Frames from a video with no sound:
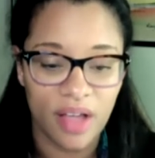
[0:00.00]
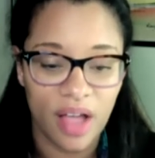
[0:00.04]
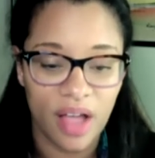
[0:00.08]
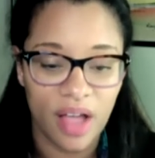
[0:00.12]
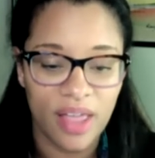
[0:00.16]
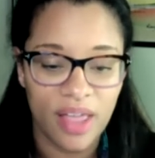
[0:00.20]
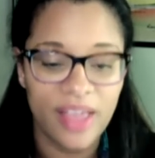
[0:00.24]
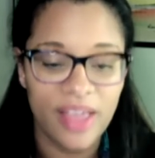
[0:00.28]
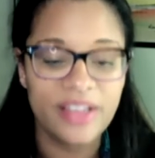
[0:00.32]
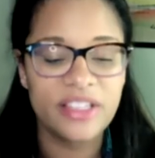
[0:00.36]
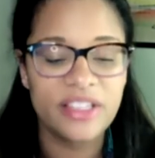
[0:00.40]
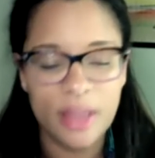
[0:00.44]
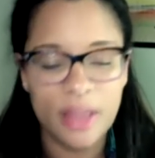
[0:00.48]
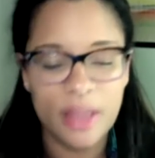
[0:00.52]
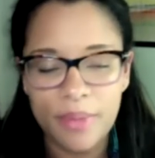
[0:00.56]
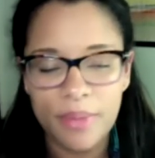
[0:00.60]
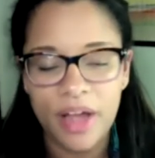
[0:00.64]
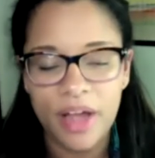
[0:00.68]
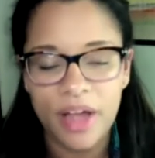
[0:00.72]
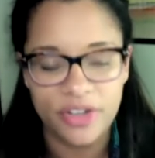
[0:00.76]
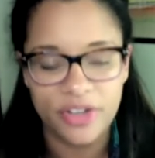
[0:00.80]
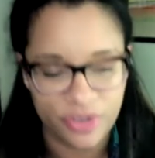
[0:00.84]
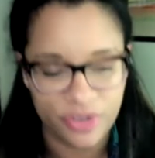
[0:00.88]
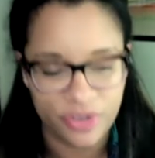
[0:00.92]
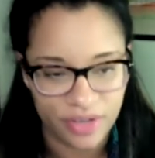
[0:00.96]
in some
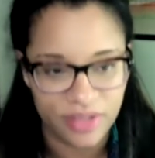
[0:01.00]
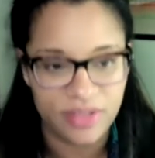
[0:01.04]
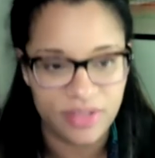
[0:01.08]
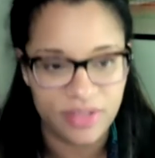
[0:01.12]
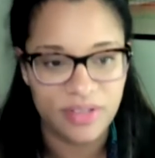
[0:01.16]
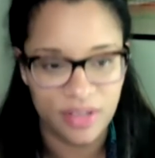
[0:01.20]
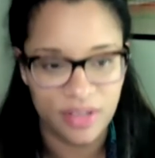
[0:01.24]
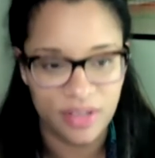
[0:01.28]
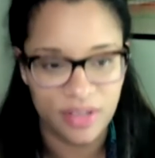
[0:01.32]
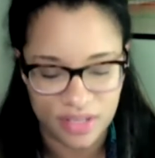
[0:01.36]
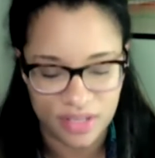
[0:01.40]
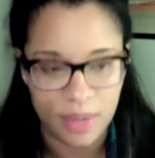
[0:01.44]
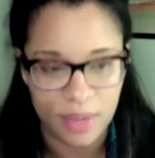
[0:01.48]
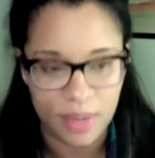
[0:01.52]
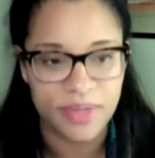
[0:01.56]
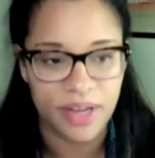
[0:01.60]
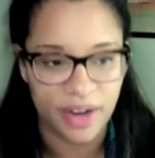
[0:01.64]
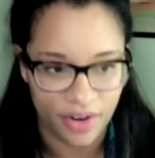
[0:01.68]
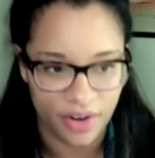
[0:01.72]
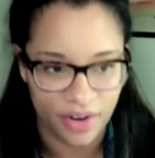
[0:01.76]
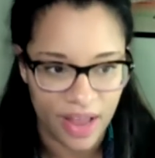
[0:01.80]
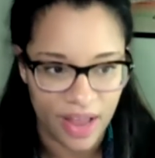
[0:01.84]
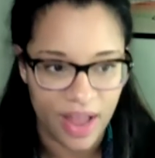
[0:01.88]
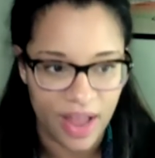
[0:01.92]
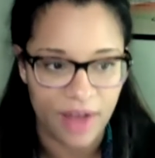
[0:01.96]
countries in sub
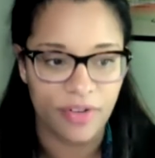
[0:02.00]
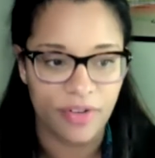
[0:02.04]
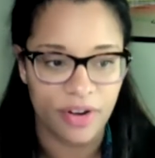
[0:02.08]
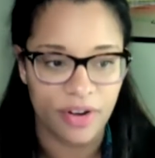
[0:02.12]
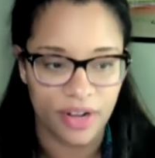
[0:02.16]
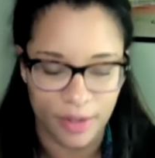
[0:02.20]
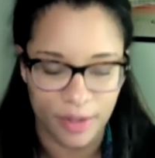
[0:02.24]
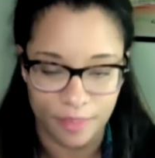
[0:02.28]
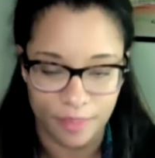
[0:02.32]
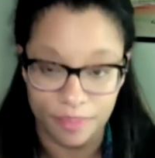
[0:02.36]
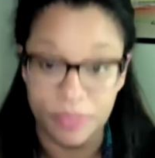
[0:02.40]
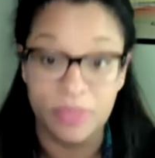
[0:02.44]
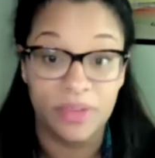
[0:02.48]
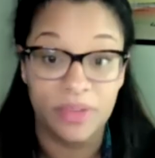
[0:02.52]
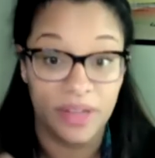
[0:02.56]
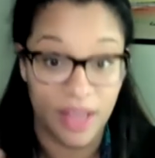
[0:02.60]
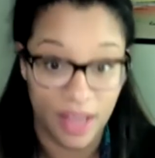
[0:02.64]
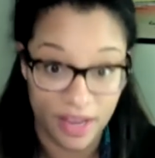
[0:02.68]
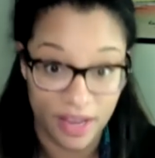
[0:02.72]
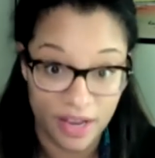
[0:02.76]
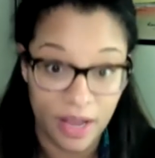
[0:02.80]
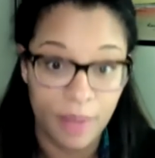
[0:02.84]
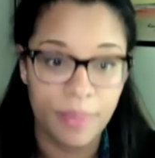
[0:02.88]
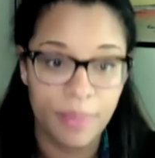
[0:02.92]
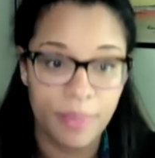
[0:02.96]
Saharan Africa,
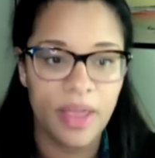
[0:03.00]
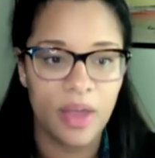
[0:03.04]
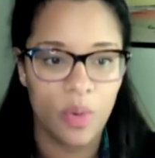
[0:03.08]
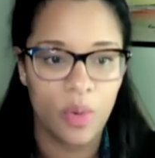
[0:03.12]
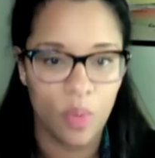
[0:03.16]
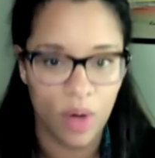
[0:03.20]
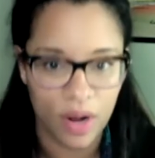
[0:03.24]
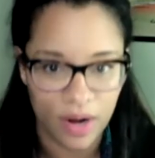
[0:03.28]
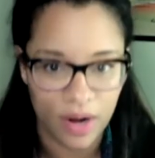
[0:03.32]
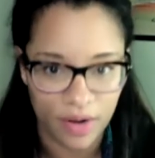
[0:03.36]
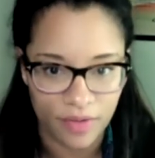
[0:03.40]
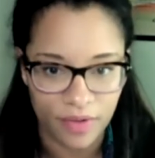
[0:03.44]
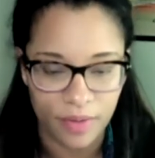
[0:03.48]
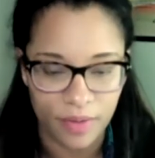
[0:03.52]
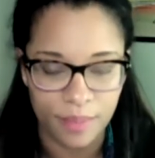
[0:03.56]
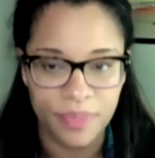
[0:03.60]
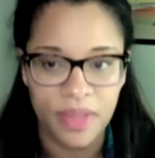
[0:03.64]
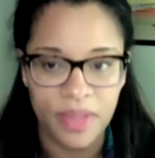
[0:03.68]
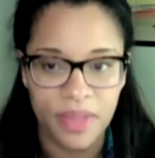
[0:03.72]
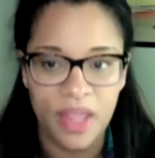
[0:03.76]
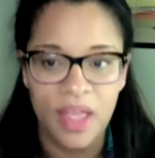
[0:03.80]
Kenya being one of them,